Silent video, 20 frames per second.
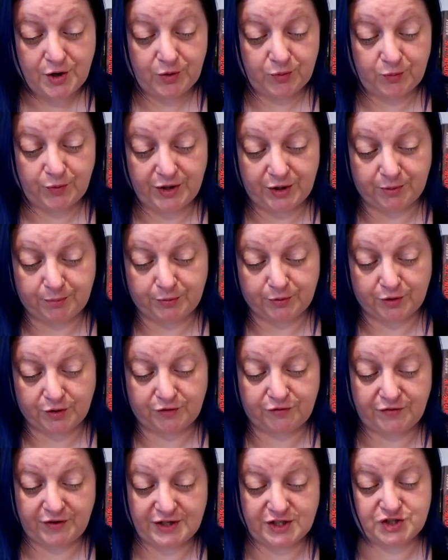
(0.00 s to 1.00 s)
read a book
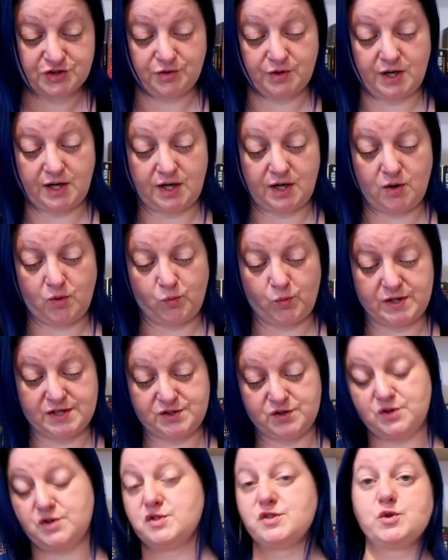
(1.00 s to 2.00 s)
featuring
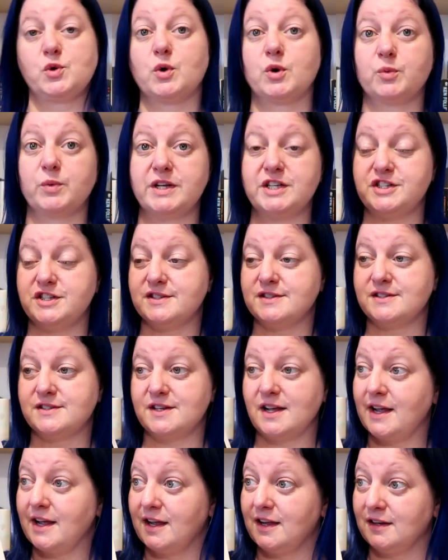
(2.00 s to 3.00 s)
wizards or witches,
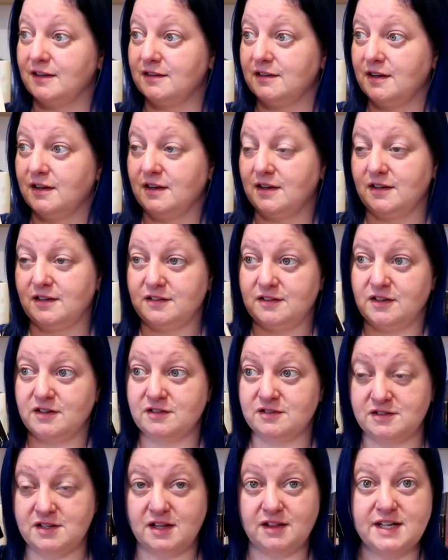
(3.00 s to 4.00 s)
and
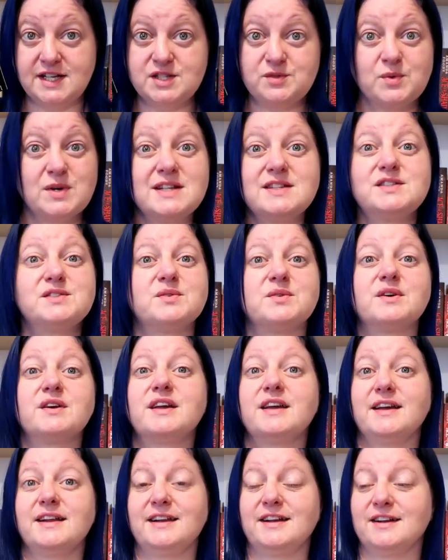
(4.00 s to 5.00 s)
there's at least one
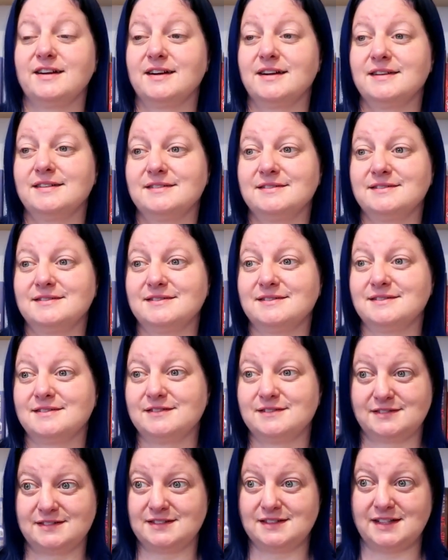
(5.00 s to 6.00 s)
story in here
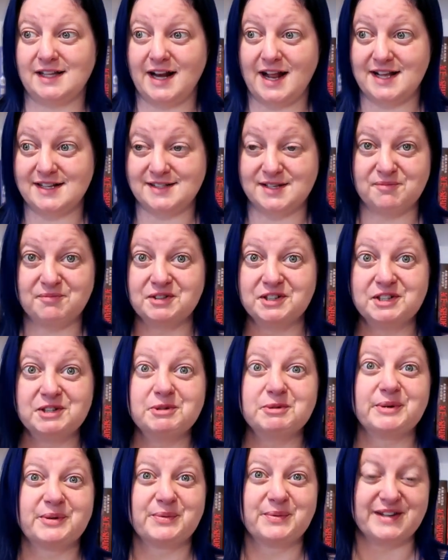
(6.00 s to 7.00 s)
that has something to
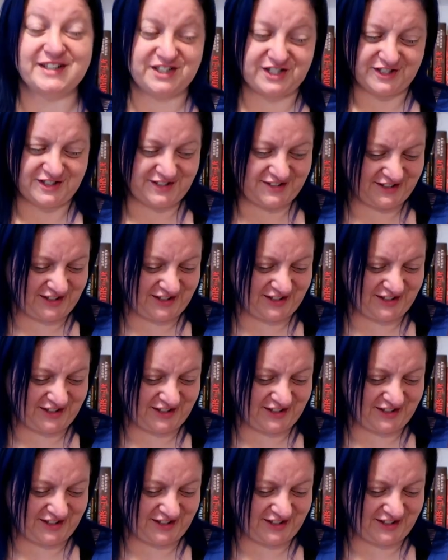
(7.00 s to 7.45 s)
do with witches,